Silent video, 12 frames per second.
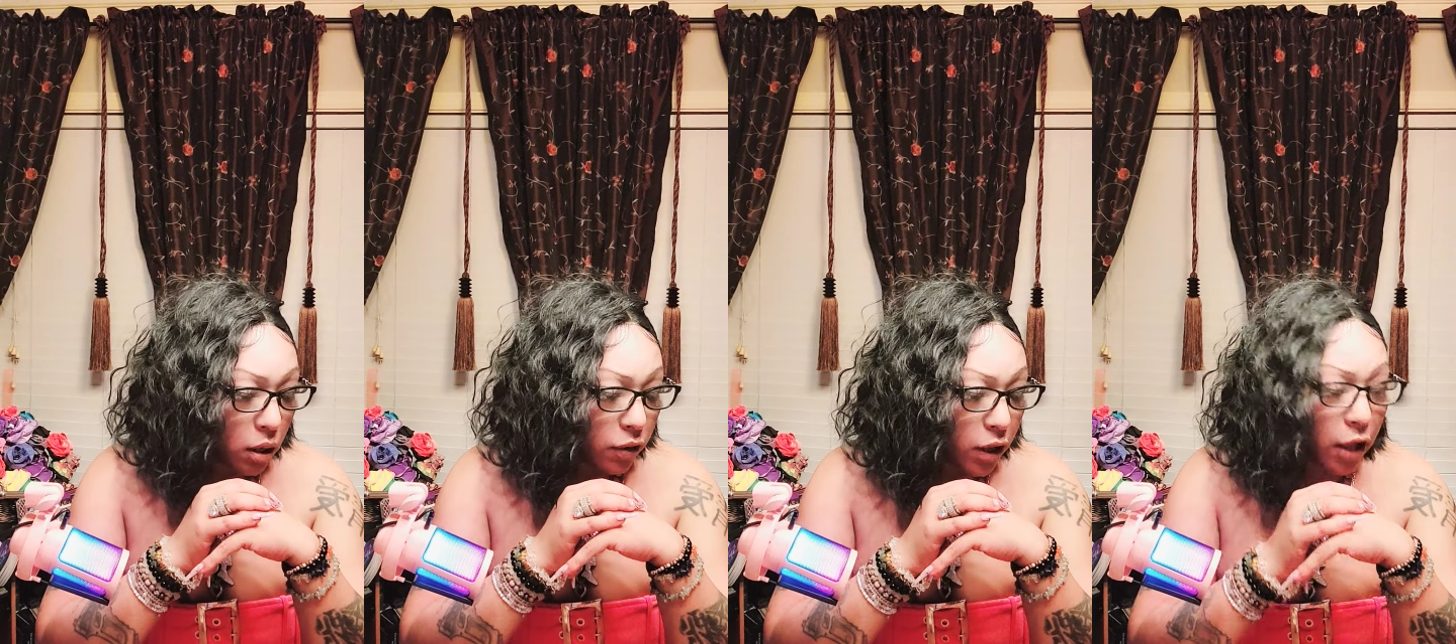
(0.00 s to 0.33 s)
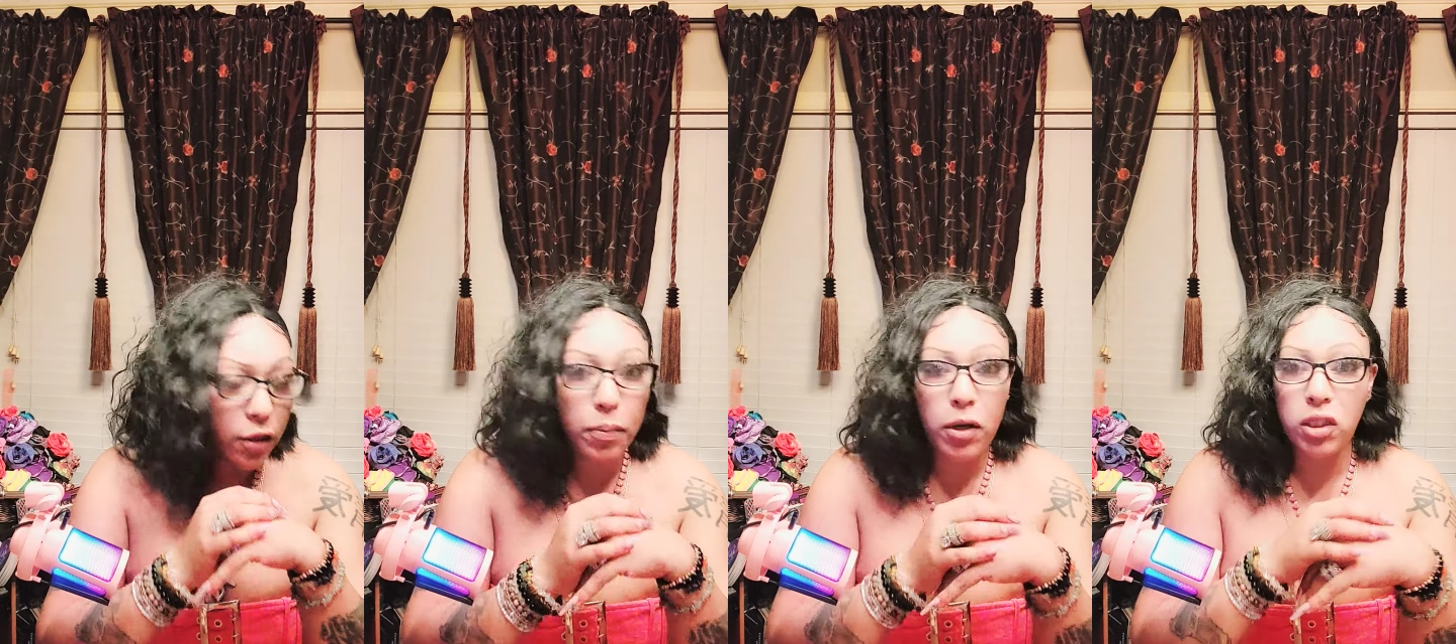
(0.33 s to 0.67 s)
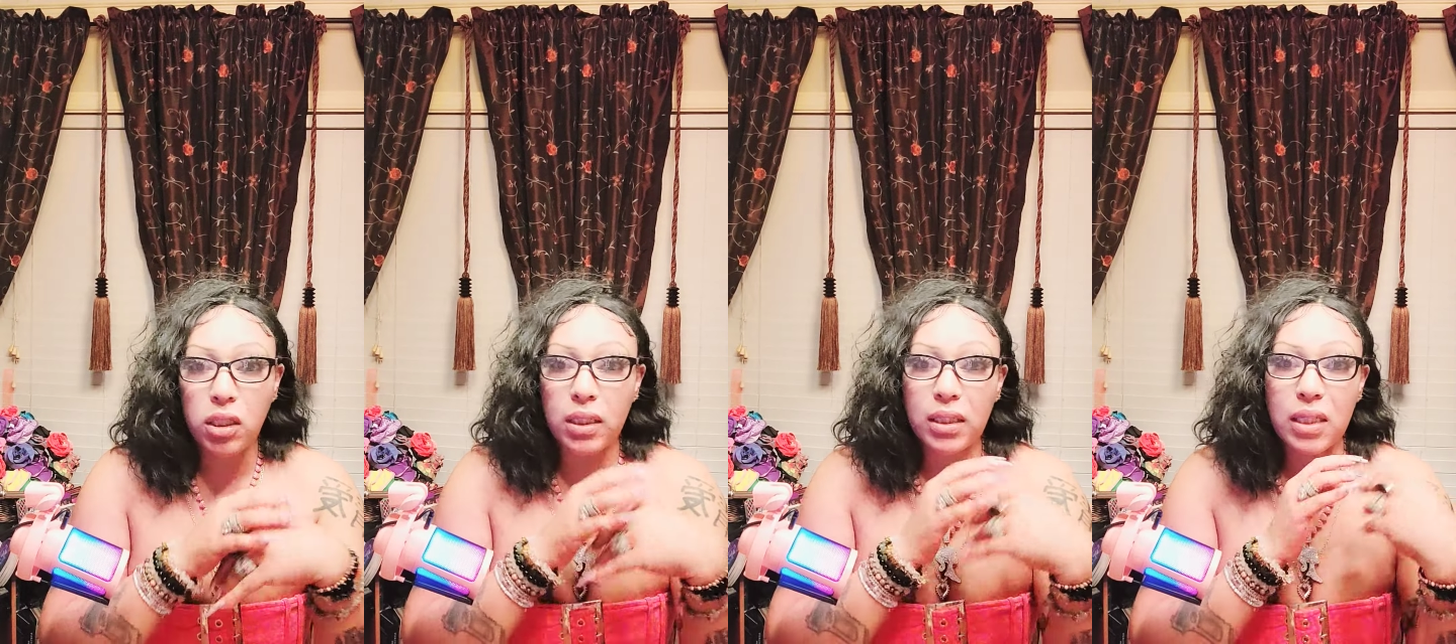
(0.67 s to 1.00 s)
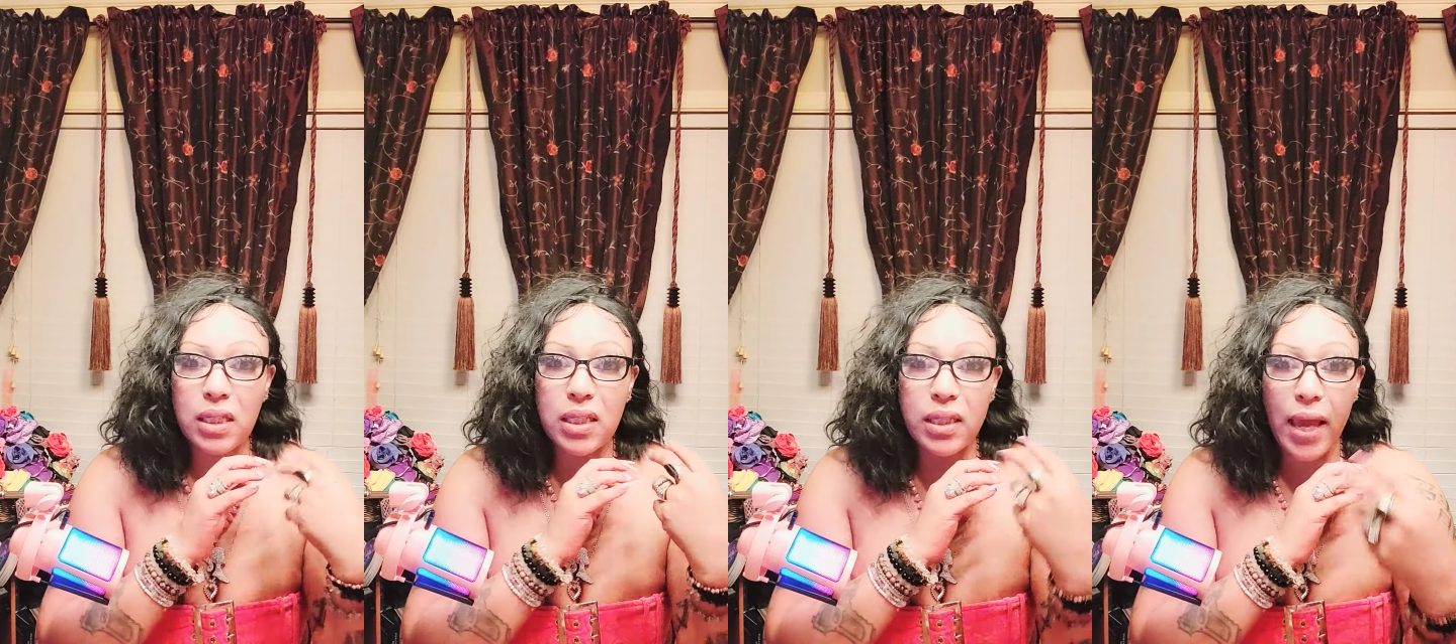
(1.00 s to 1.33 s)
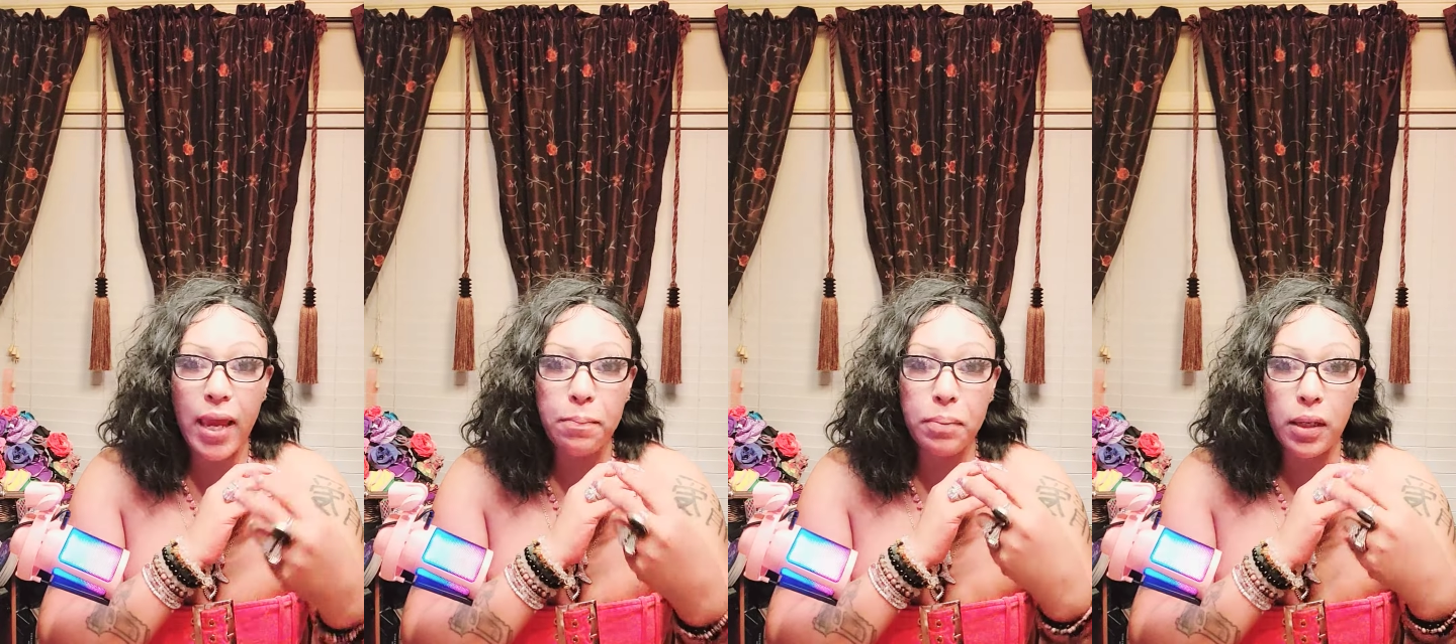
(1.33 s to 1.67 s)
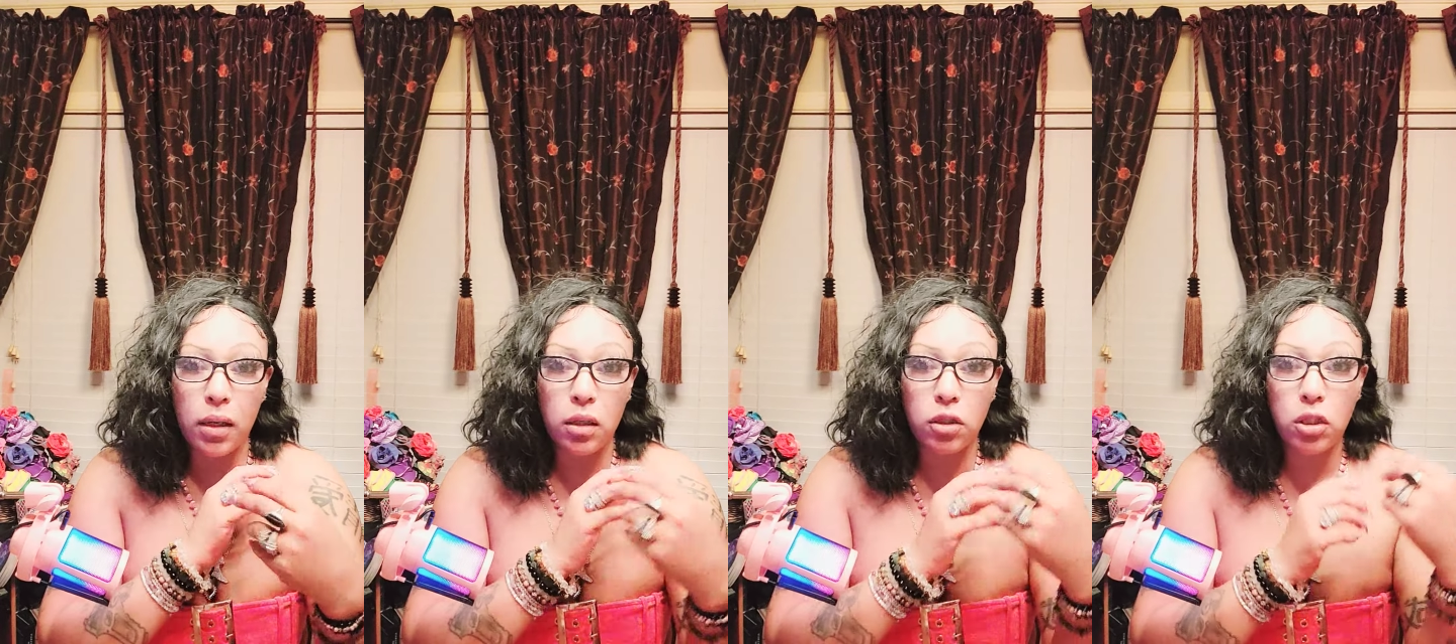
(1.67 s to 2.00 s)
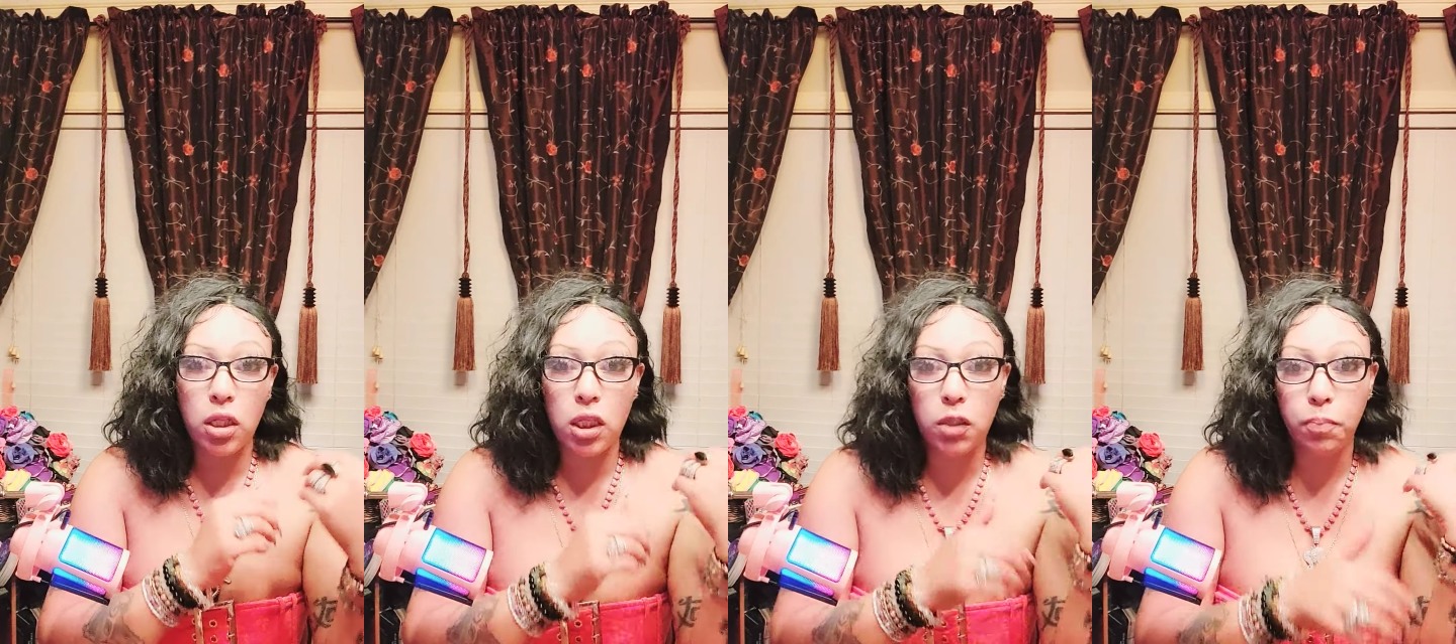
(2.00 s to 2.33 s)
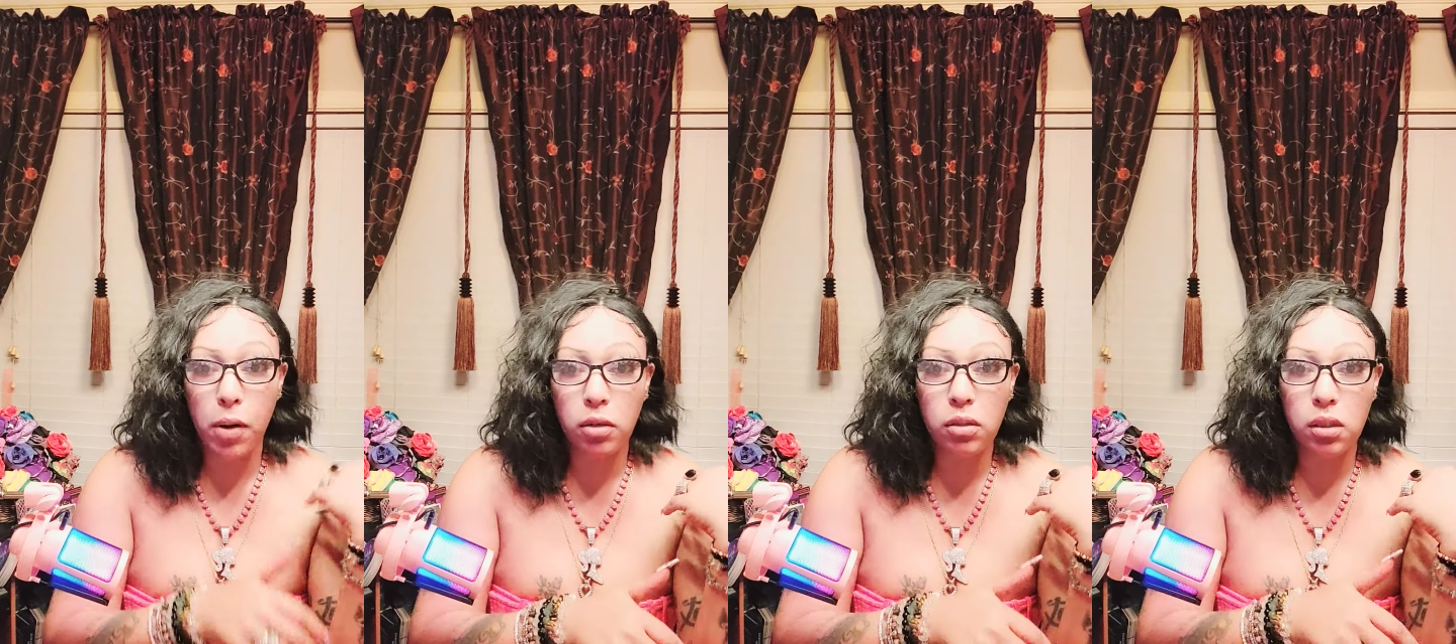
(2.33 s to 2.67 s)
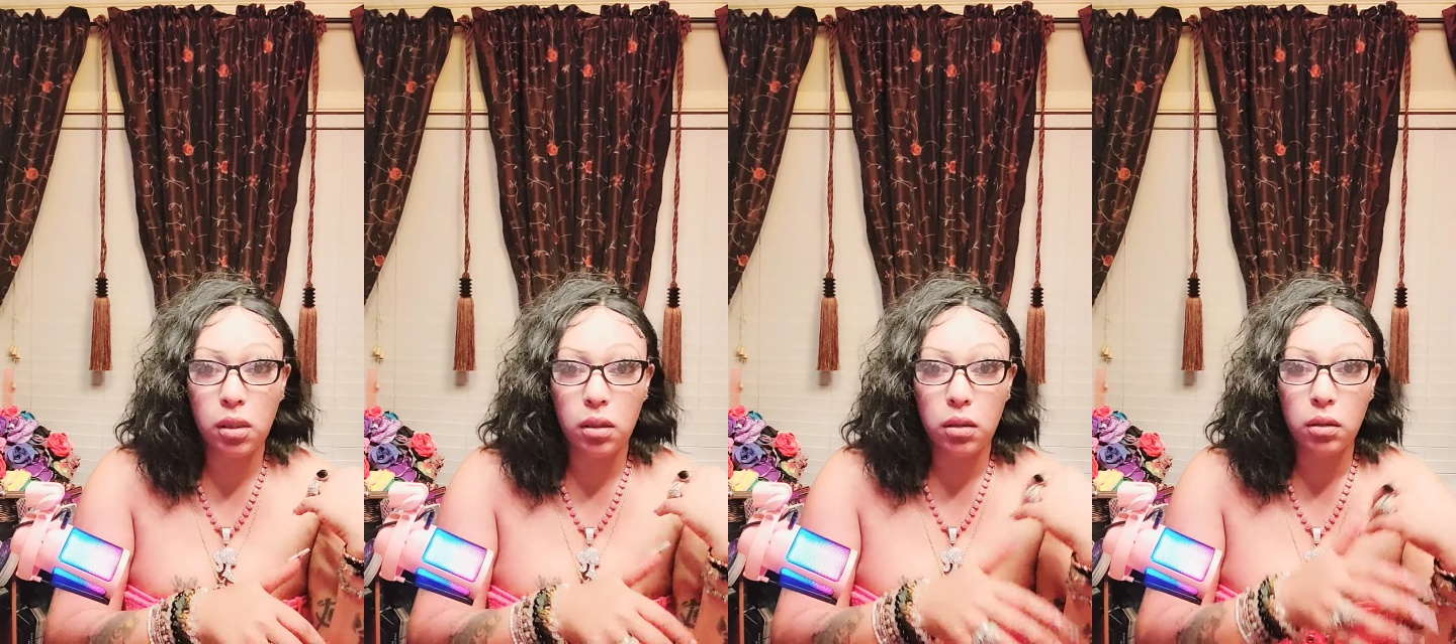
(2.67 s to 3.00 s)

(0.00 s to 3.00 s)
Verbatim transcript: the other person is escaping to this person,